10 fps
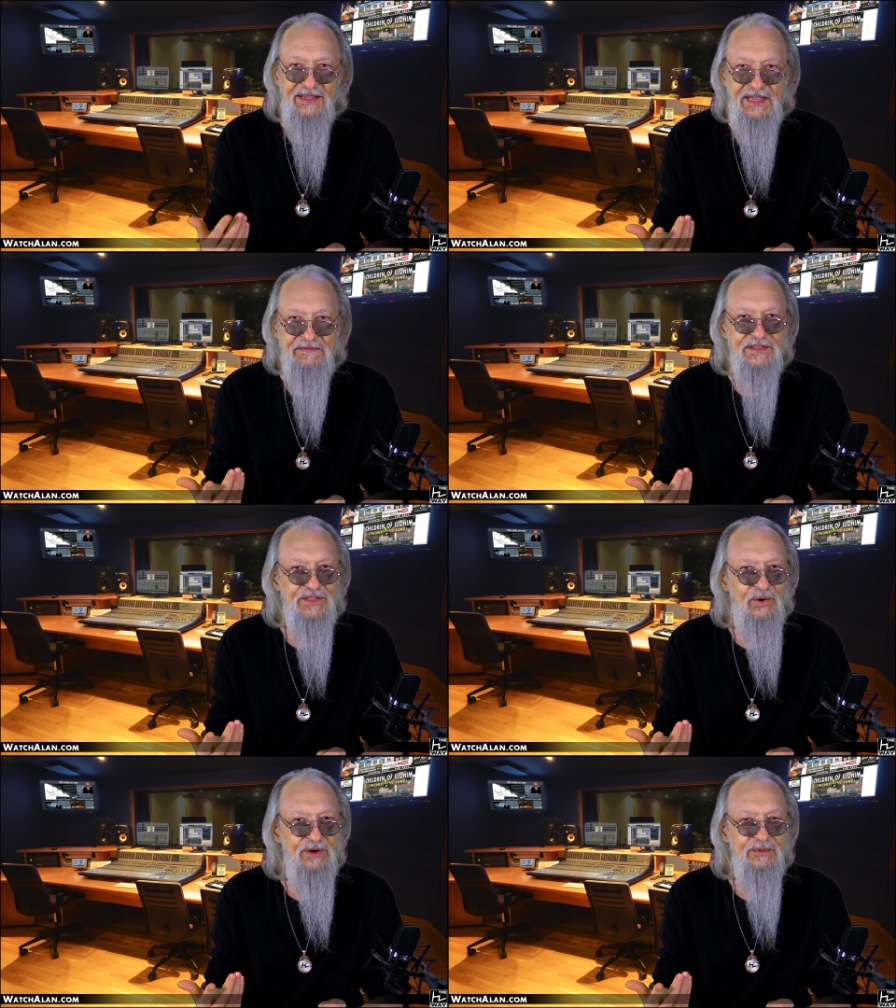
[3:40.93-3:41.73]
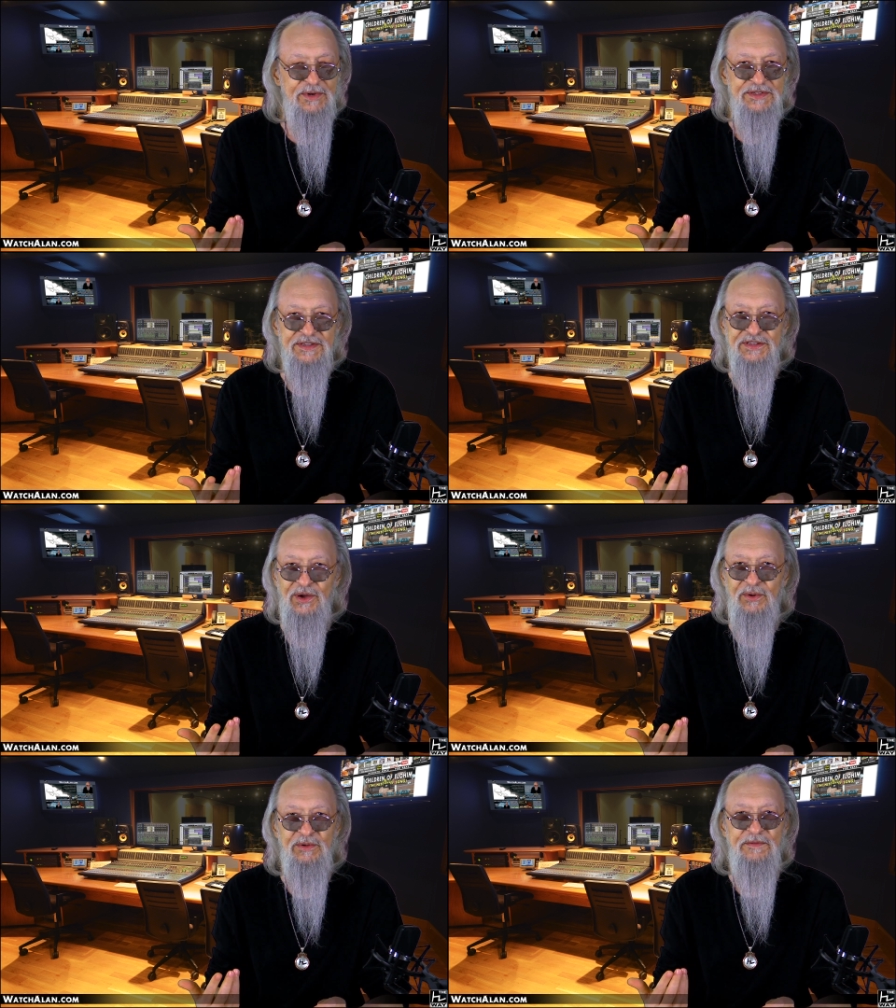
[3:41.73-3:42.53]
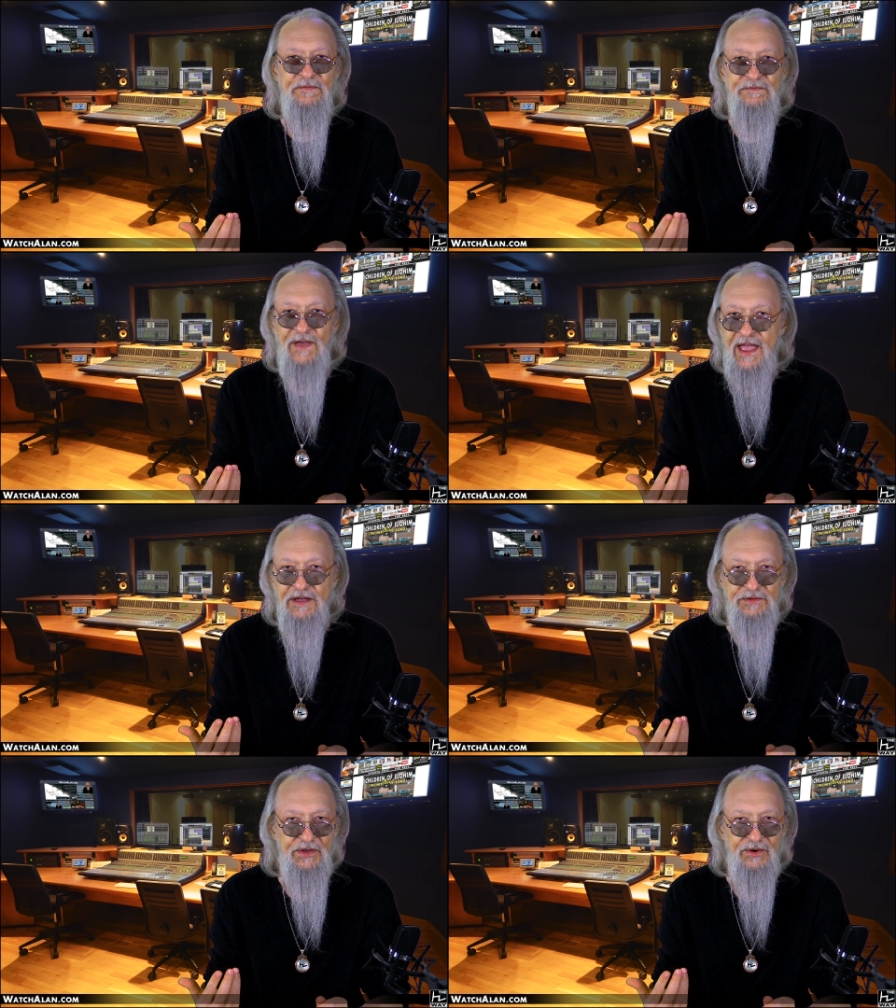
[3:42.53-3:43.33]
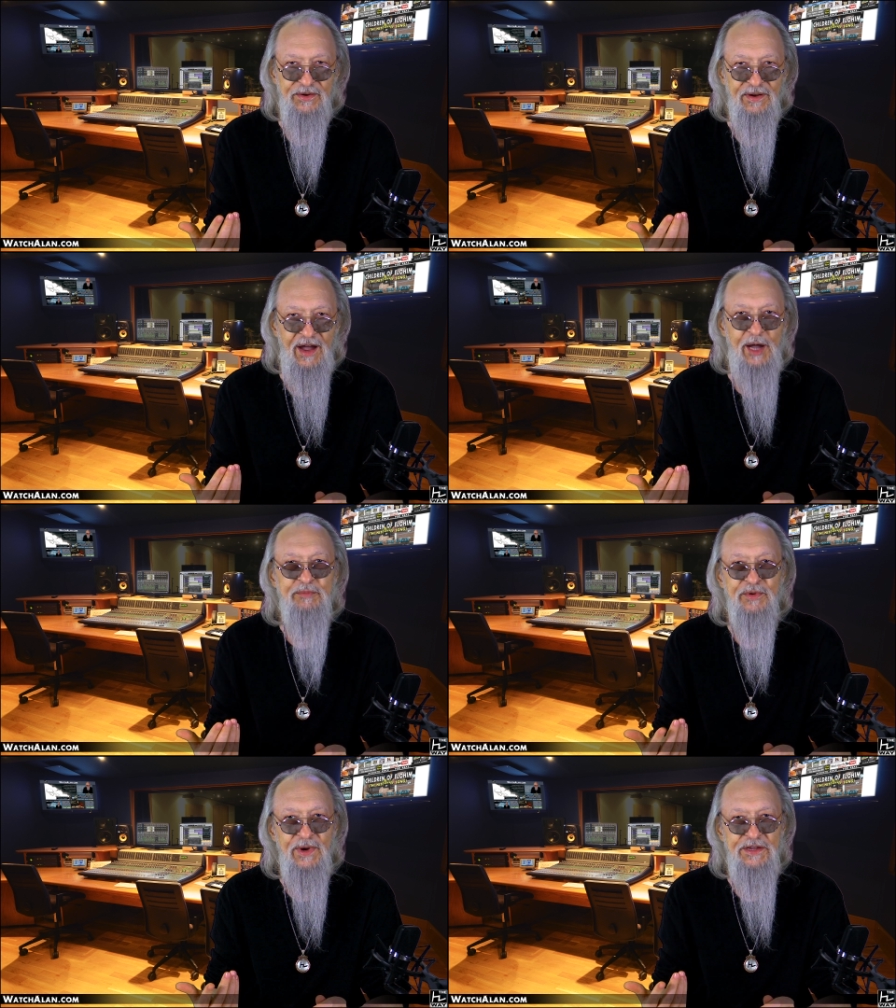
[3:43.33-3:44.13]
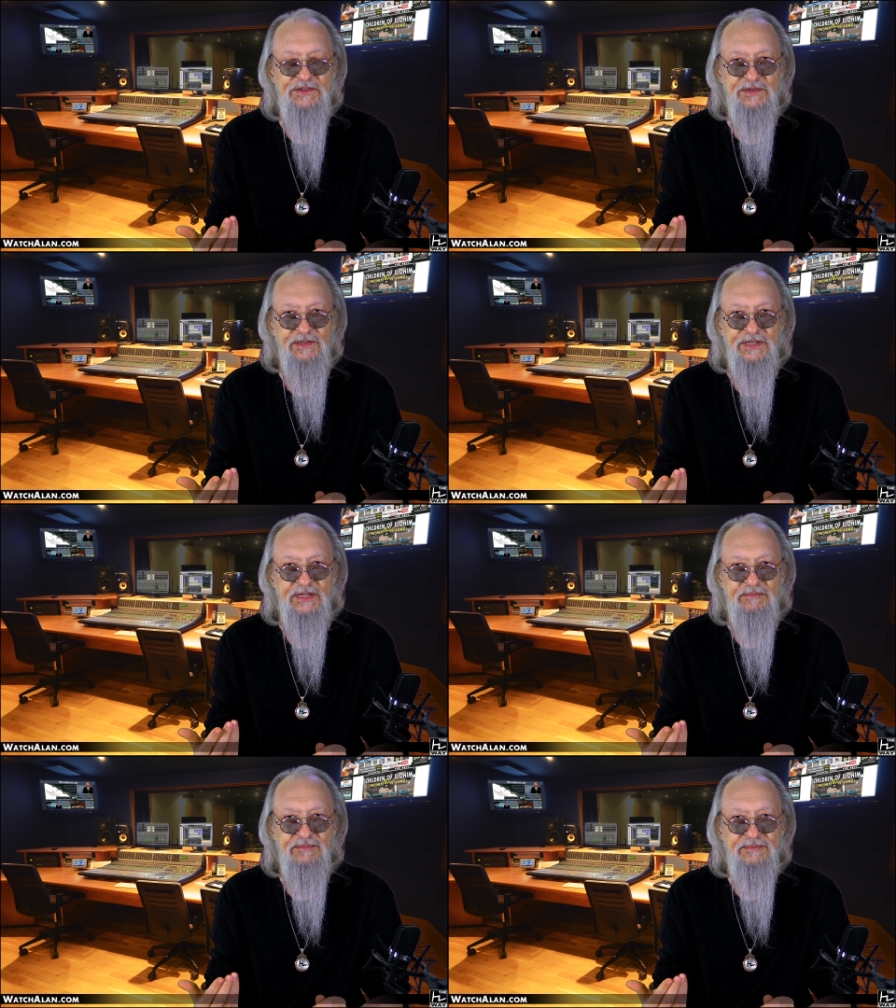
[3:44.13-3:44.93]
even though it was a total failure operationally.